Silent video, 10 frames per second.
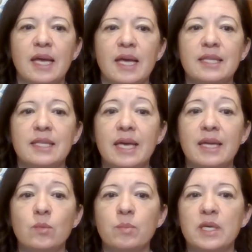and
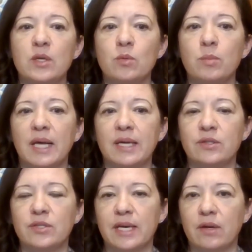then repeat your bladder
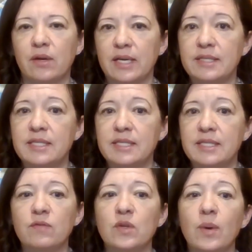diary to see
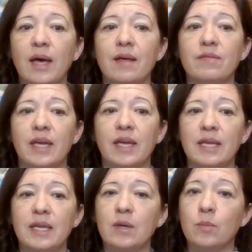if you have
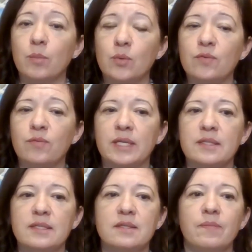any improvements.